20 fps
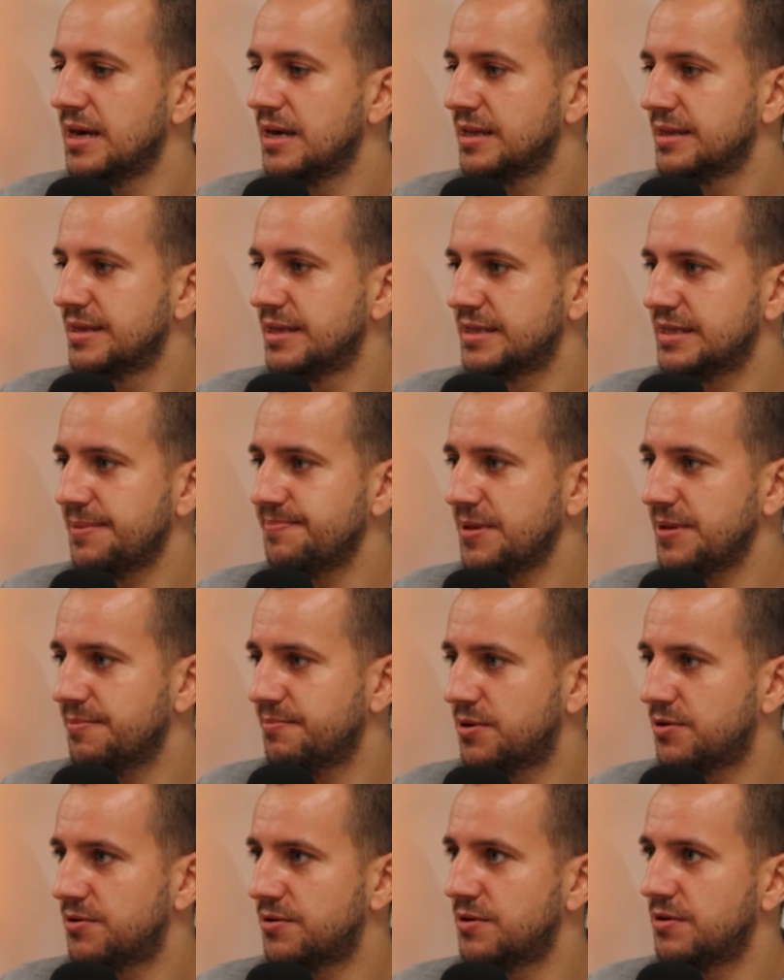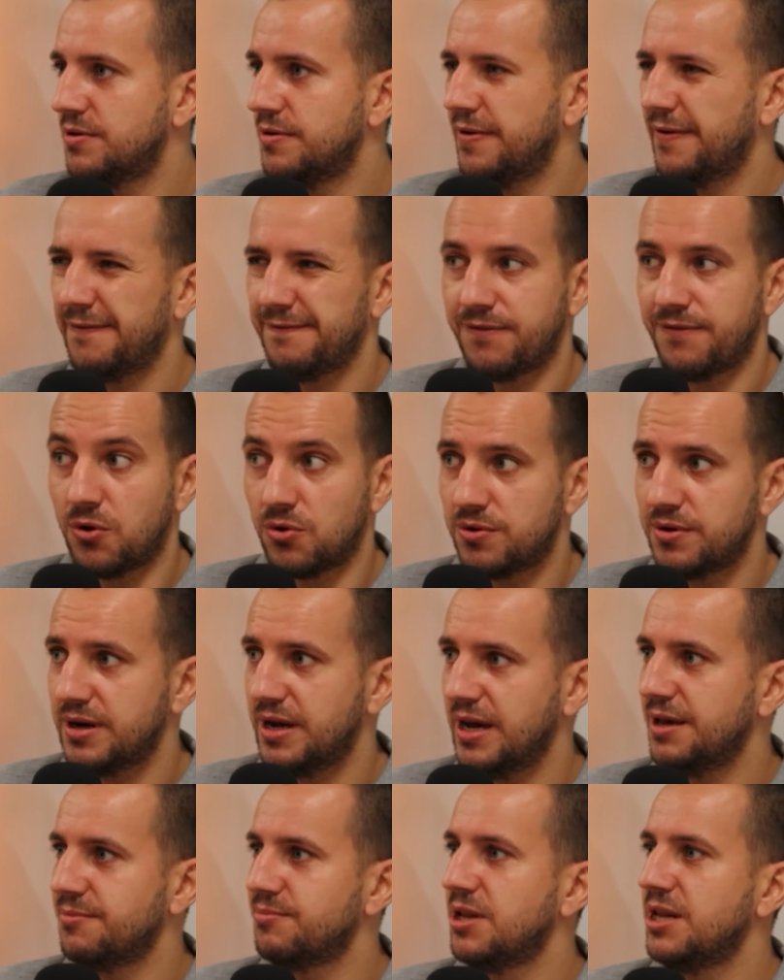The step number 4,
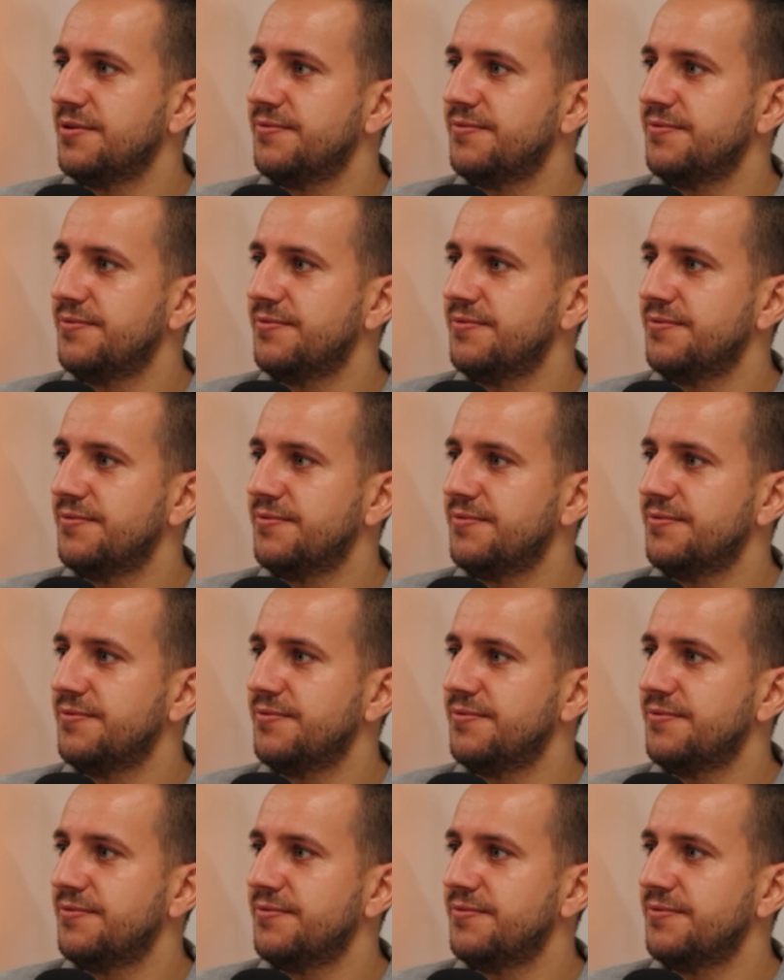I believe,